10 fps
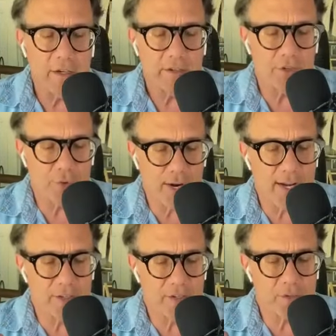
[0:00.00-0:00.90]
the
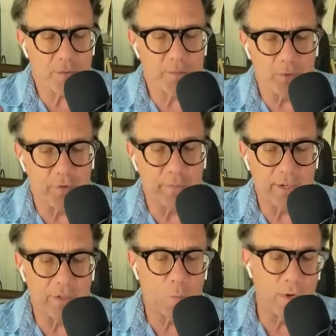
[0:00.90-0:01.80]
trans
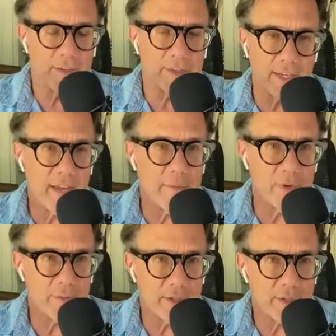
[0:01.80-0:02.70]
movement with the gay
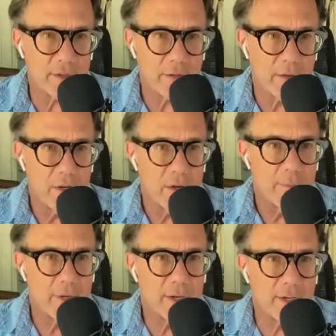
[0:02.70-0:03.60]
movement.
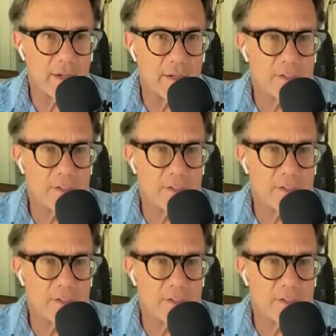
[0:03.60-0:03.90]
Because